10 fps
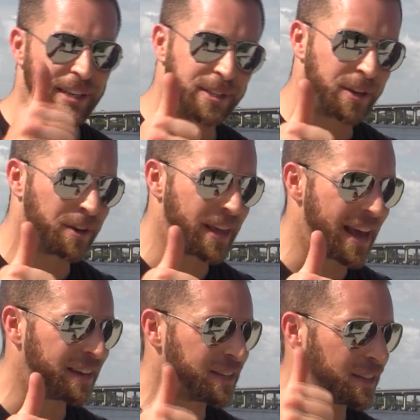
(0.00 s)
we consider
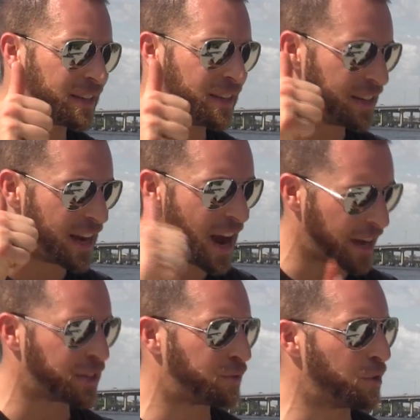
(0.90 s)
that as the
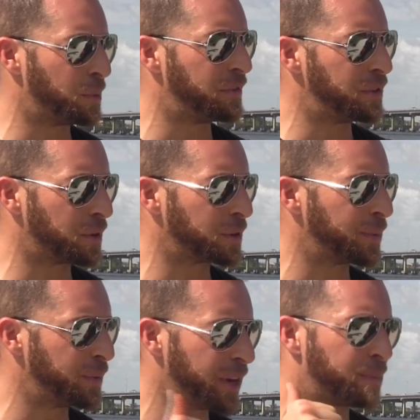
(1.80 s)
highest form of
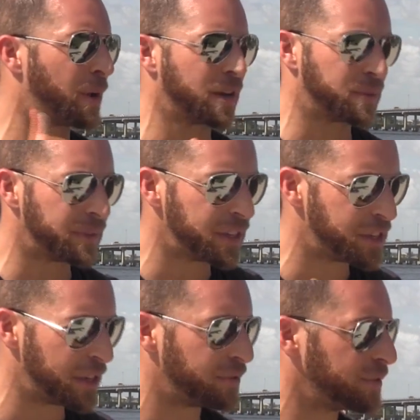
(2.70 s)
endorsement we could possibly
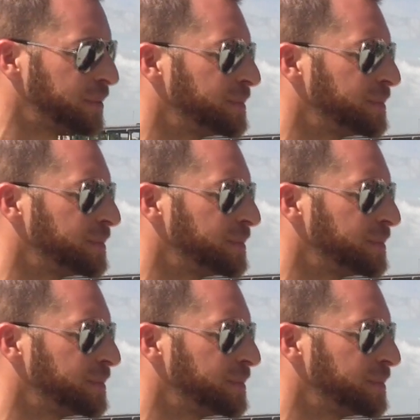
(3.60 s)
achieve.